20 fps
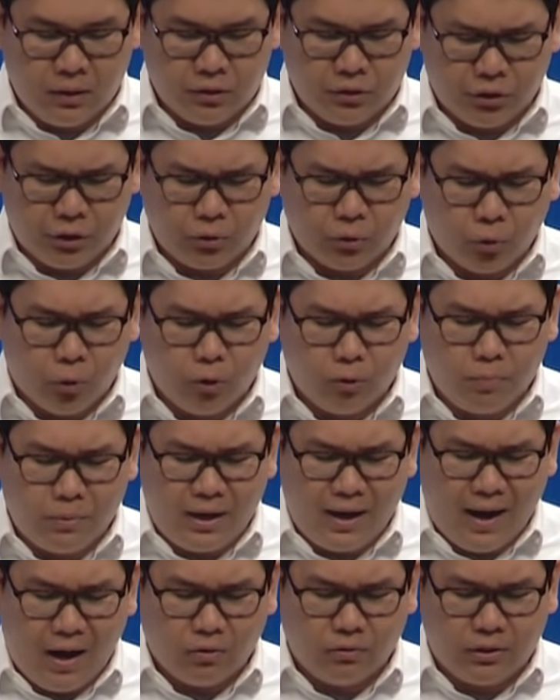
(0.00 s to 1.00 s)
She told
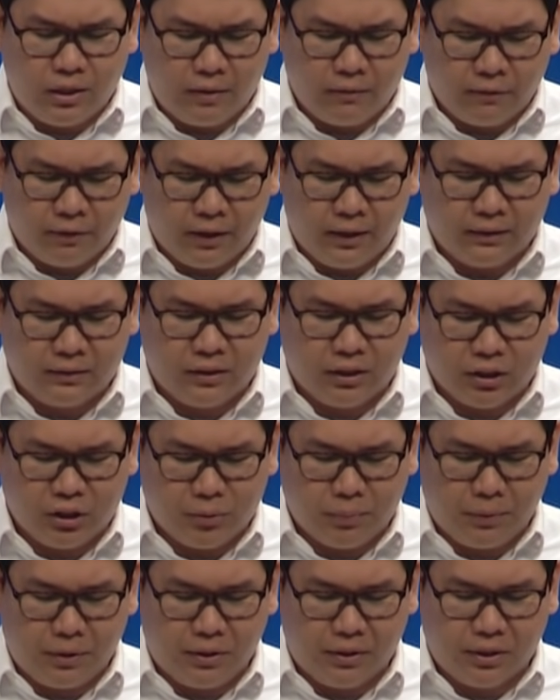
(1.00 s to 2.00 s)
me how different the
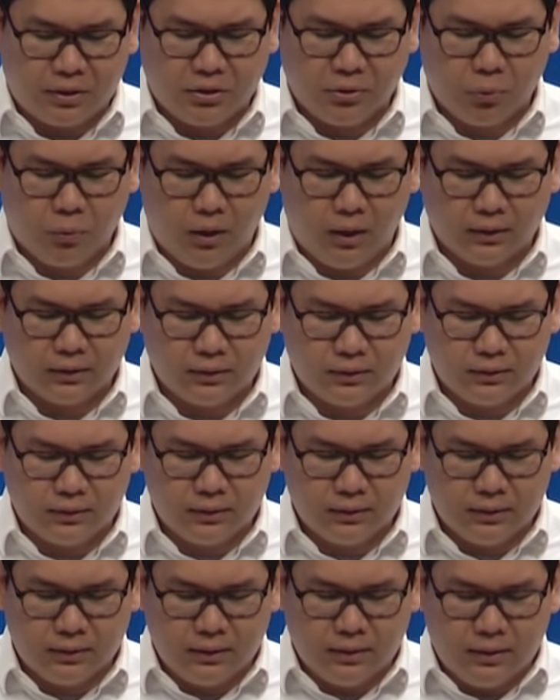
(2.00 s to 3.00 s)
experience was.
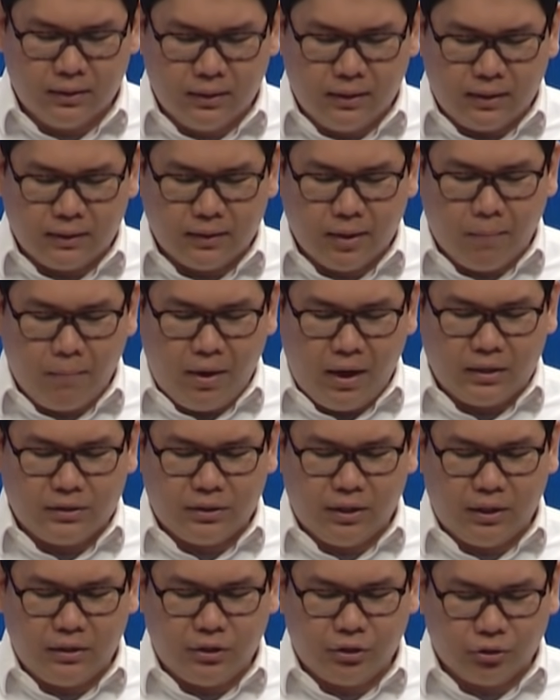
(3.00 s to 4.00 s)
The
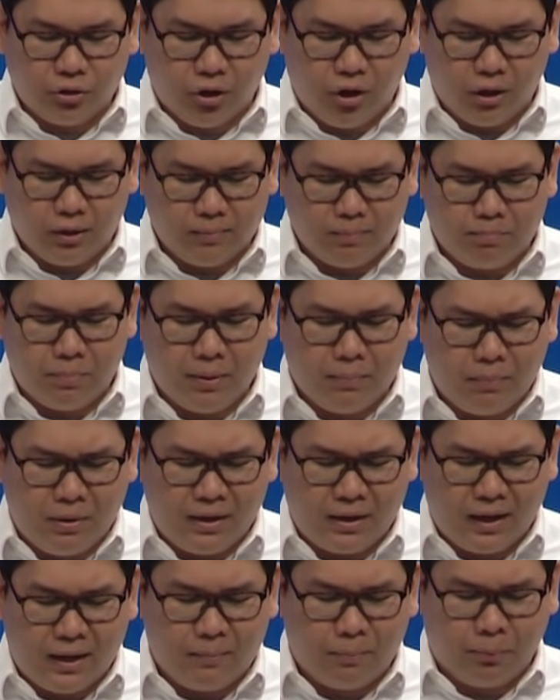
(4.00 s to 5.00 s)
message taught
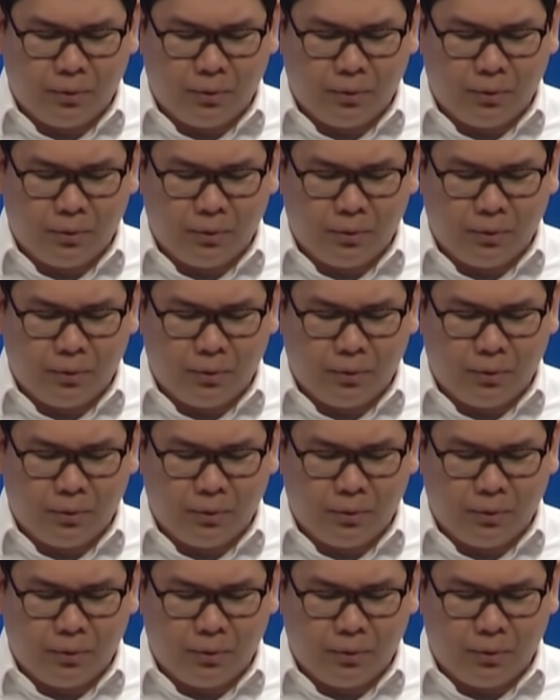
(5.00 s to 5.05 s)
biblical